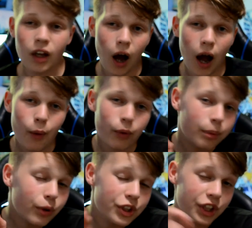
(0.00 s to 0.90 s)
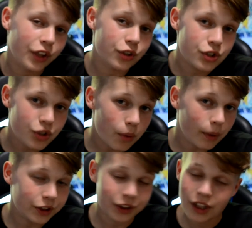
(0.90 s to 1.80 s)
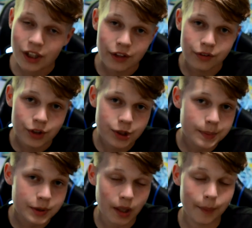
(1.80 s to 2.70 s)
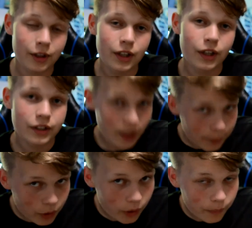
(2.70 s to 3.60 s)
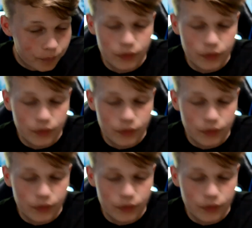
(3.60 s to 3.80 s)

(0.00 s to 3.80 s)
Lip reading: I would appreciate it so much if you subscribed down below.